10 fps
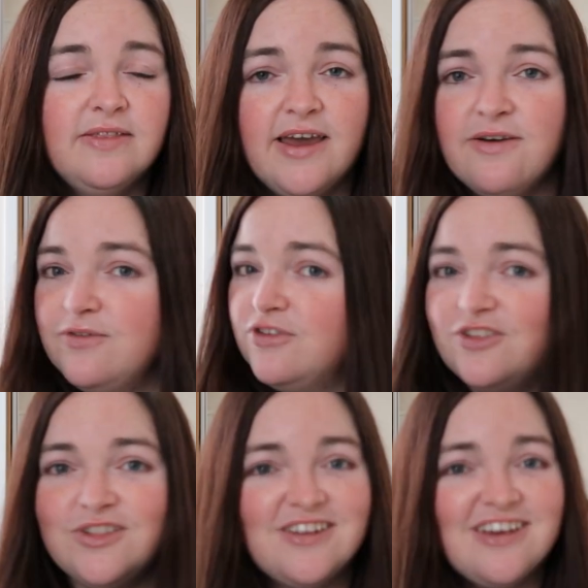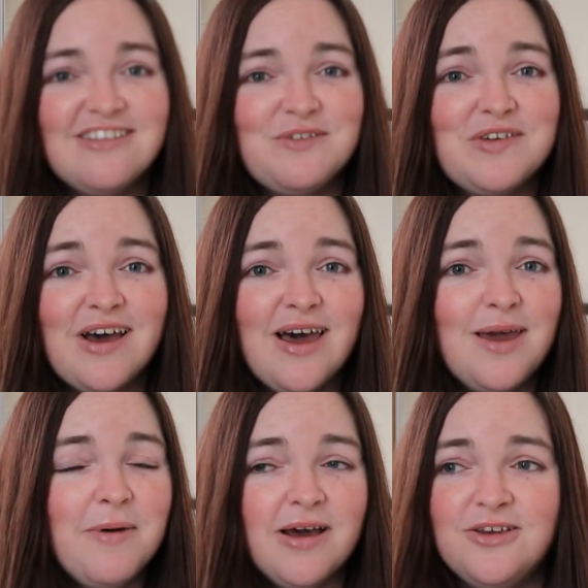They've stood the test of
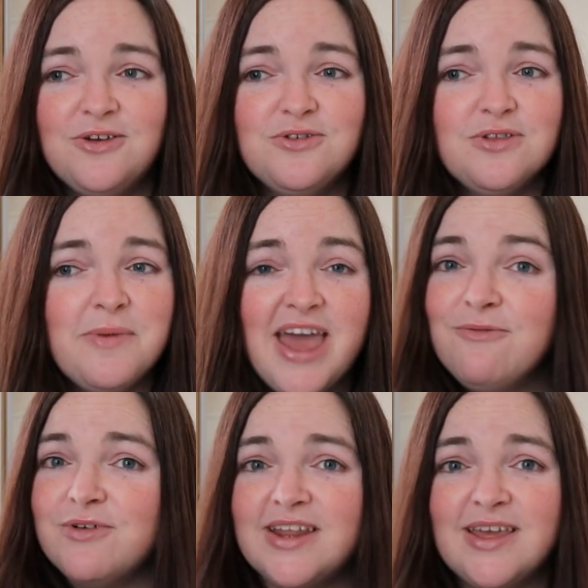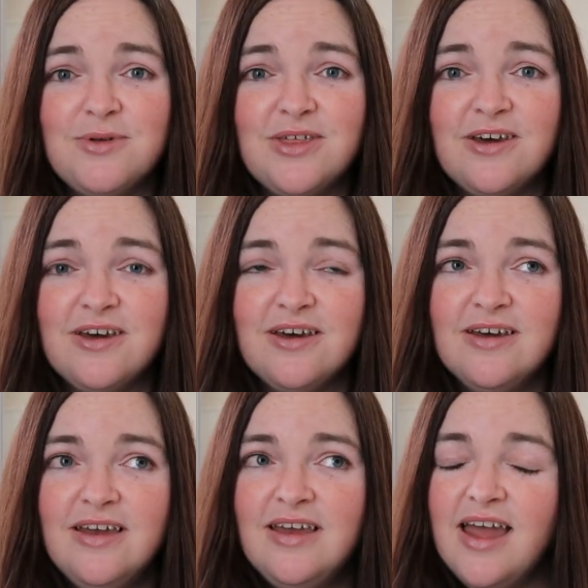time. I use them every day with
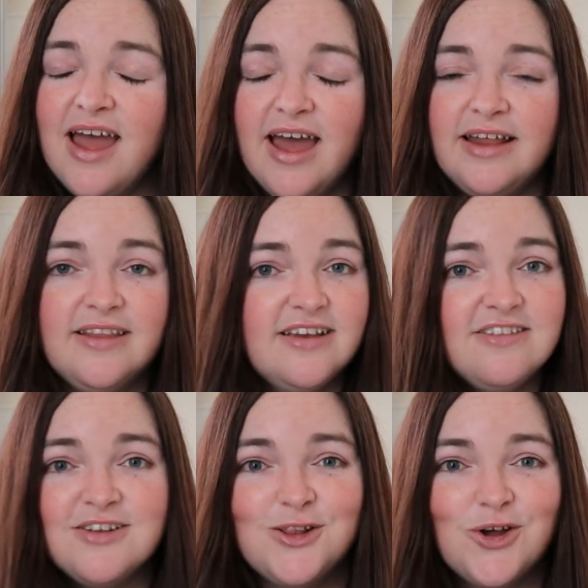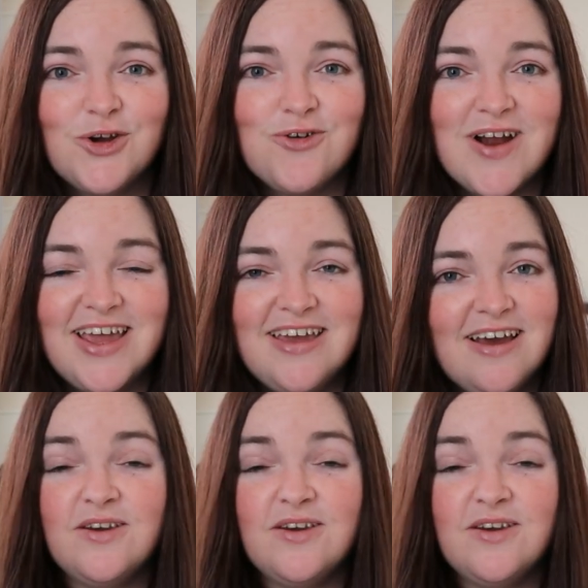her, and they still look great.